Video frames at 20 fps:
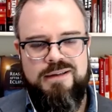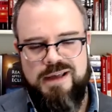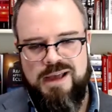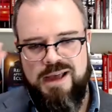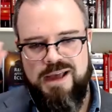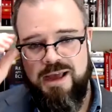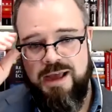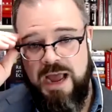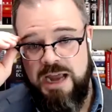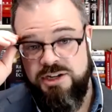
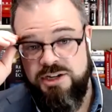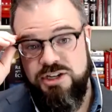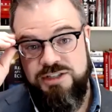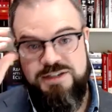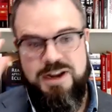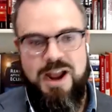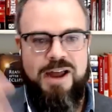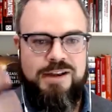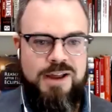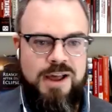Uh, I
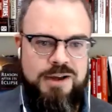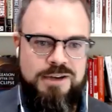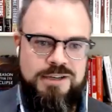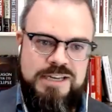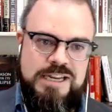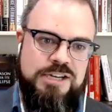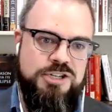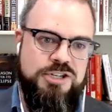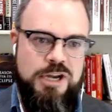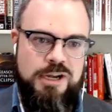just got done
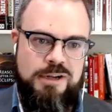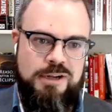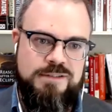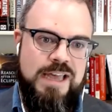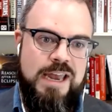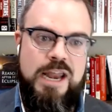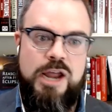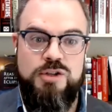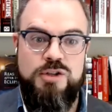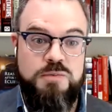teaching
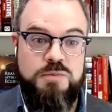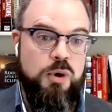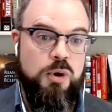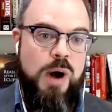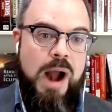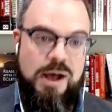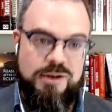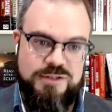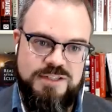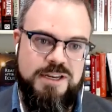Tadeusz
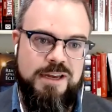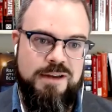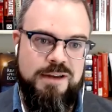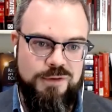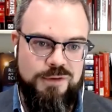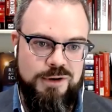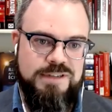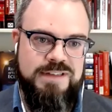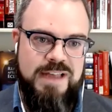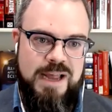Borowski,
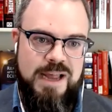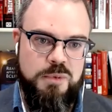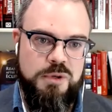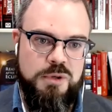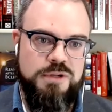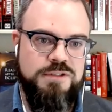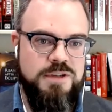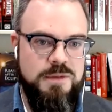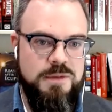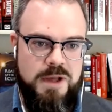for
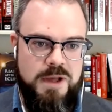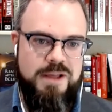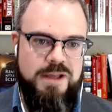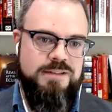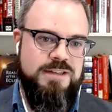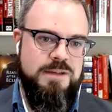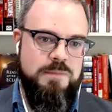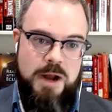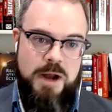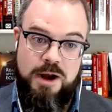example, to my,
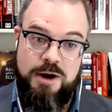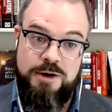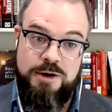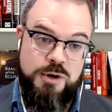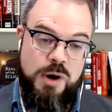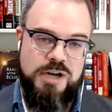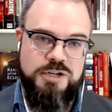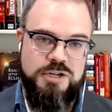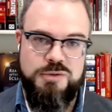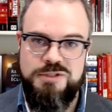to my
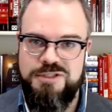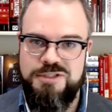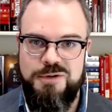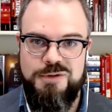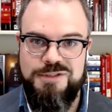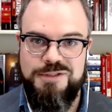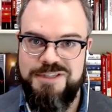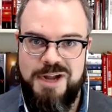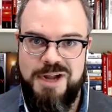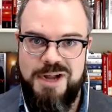undergraduate
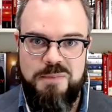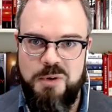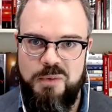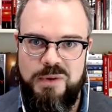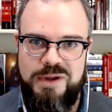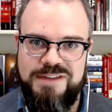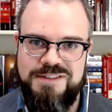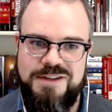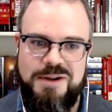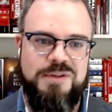students a couple
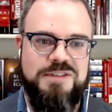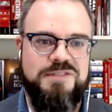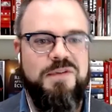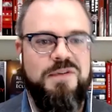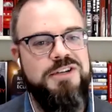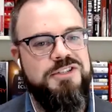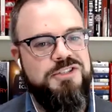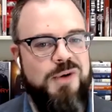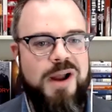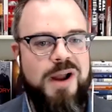weeks ago. It's
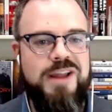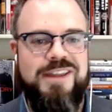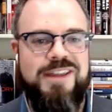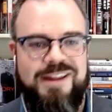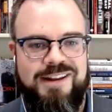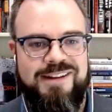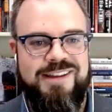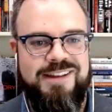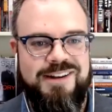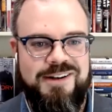very
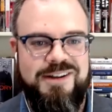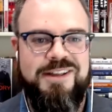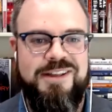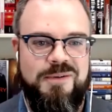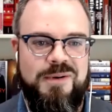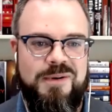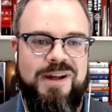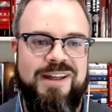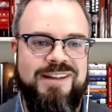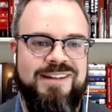striking in a, in
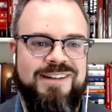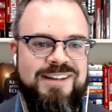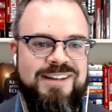a way.